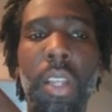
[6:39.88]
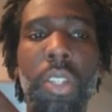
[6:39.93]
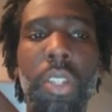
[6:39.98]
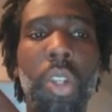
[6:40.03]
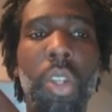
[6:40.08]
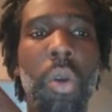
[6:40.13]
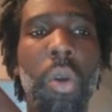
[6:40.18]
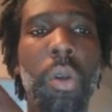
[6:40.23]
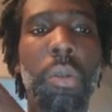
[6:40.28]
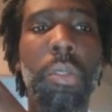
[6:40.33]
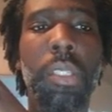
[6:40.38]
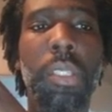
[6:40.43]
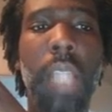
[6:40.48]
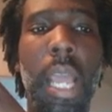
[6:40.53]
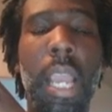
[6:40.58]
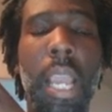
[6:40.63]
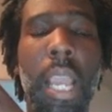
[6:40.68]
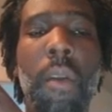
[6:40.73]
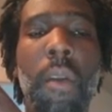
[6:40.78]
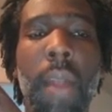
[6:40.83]
So it was
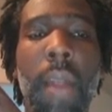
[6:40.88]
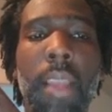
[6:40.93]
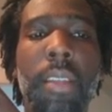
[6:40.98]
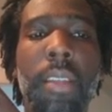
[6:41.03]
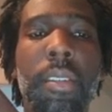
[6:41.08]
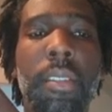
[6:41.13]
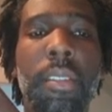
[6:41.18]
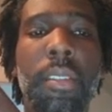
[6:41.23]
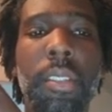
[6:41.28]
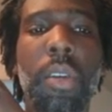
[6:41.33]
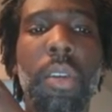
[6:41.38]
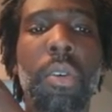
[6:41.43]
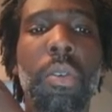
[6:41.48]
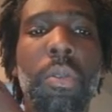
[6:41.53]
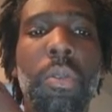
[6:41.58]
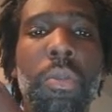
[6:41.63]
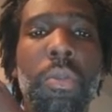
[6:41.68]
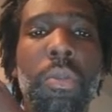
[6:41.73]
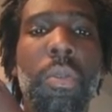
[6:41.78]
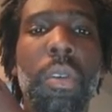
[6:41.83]
like, all right,
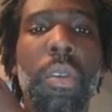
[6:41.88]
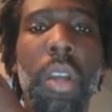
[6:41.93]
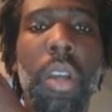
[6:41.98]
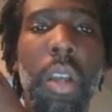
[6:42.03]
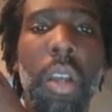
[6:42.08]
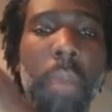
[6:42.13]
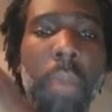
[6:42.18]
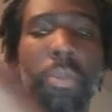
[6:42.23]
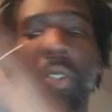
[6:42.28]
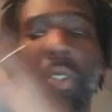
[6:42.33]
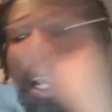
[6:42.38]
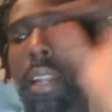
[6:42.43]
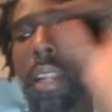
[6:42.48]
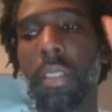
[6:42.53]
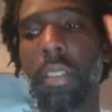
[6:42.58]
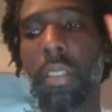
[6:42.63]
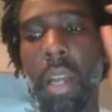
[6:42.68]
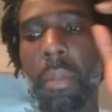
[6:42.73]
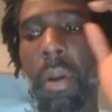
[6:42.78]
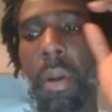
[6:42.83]
so I'm trying
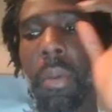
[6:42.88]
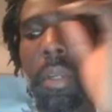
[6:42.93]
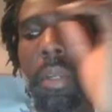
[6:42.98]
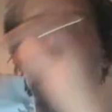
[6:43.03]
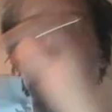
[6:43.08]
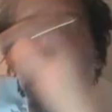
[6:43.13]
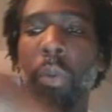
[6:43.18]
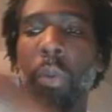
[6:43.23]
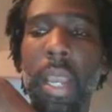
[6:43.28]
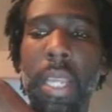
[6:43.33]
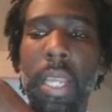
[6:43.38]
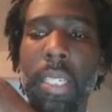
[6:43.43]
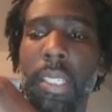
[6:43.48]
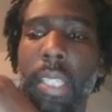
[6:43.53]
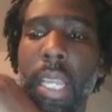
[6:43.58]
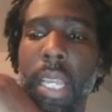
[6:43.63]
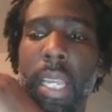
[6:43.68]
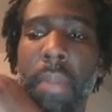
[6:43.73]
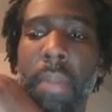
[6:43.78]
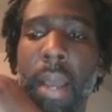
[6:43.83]
to come up with different ways,
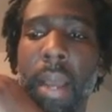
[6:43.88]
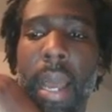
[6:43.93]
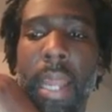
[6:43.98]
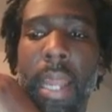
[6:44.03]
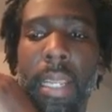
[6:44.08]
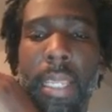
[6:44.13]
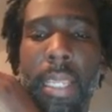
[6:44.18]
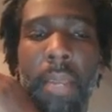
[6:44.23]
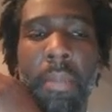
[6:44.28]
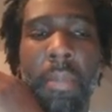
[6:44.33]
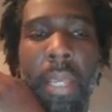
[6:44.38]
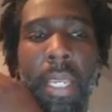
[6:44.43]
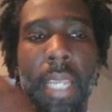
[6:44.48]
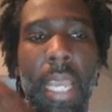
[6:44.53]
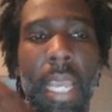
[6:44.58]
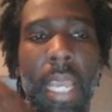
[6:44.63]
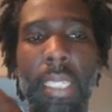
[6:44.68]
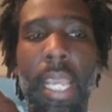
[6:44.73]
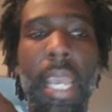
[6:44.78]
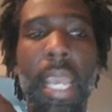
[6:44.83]
thinking about how to get them
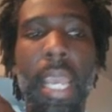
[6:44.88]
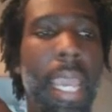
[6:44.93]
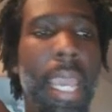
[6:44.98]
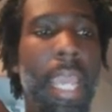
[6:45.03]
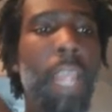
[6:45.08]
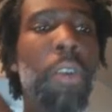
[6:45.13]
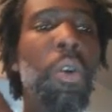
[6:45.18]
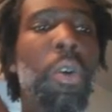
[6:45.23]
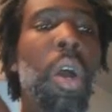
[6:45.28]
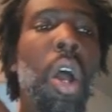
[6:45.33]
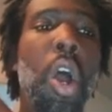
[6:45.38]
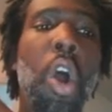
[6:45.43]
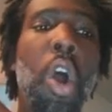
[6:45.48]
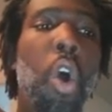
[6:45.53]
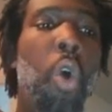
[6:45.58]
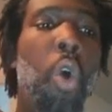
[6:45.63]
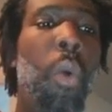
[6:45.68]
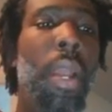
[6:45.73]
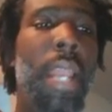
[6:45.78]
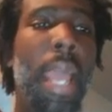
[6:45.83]
indexed. Anyway,
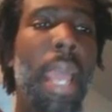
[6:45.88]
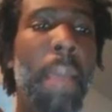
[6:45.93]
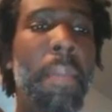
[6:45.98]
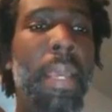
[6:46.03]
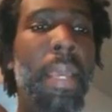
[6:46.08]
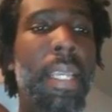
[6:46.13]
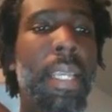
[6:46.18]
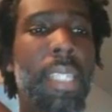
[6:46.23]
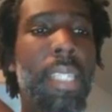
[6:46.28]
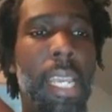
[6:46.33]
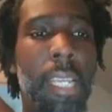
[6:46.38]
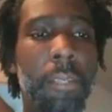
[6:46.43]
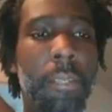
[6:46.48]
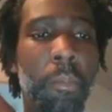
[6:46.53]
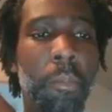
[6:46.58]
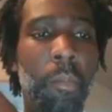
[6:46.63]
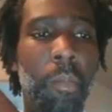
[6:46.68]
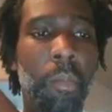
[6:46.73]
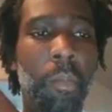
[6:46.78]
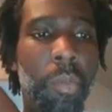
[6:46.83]
with that being
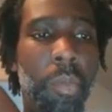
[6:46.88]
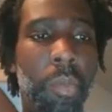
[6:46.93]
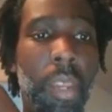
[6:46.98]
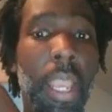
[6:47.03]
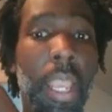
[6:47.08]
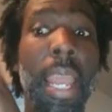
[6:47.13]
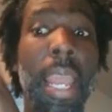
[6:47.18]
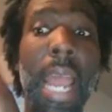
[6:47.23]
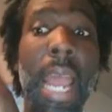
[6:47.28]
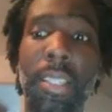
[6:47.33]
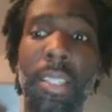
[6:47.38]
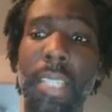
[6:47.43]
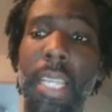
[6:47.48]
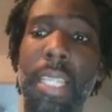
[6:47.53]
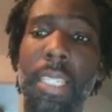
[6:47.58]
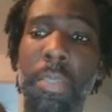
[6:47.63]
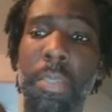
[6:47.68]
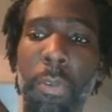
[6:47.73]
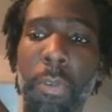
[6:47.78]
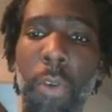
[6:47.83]
said, and I'll
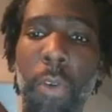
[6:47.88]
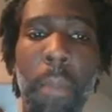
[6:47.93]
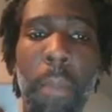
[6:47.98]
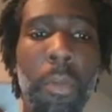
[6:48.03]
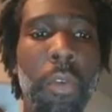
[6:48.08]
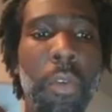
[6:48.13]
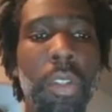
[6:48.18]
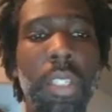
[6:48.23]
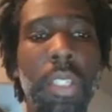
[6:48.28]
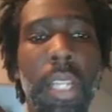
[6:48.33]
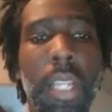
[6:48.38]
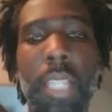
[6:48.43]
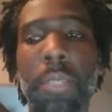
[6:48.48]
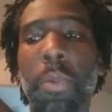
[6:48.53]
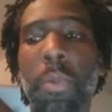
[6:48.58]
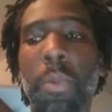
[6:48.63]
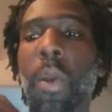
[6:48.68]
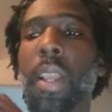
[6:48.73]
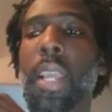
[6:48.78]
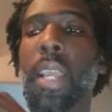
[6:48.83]
say this before I move on to the
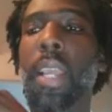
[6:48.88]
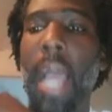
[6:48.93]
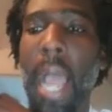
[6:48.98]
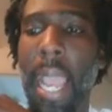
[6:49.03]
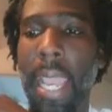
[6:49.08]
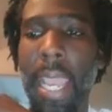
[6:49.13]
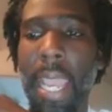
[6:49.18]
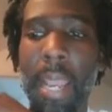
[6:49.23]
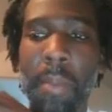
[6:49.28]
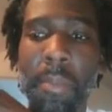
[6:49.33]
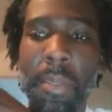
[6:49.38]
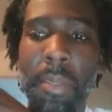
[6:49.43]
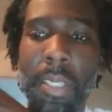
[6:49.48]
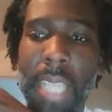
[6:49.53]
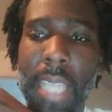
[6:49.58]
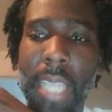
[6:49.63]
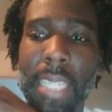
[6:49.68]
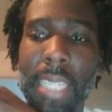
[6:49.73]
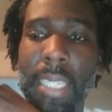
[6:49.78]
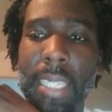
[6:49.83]
next point, I'm
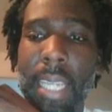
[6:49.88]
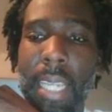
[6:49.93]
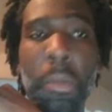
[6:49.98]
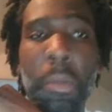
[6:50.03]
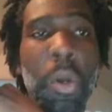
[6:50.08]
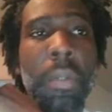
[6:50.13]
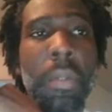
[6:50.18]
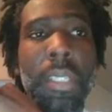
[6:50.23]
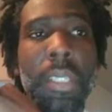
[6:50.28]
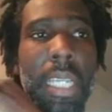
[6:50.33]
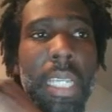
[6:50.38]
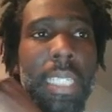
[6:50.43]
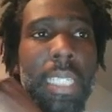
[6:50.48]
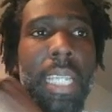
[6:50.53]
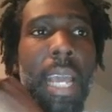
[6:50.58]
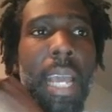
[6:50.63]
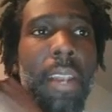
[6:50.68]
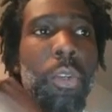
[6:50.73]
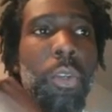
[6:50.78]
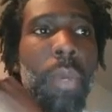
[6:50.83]
going to be
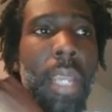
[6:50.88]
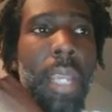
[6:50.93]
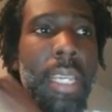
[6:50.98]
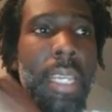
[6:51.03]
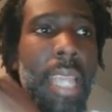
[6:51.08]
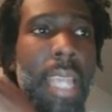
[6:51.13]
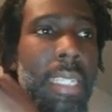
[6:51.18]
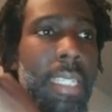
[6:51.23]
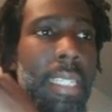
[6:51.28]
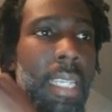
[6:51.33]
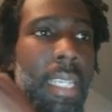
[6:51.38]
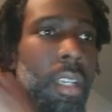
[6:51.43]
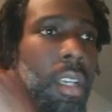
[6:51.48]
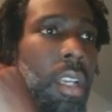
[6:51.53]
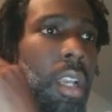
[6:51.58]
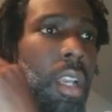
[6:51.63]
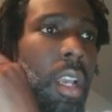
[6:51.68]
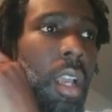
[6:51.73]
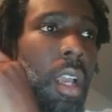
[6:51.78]
testing out a new indexing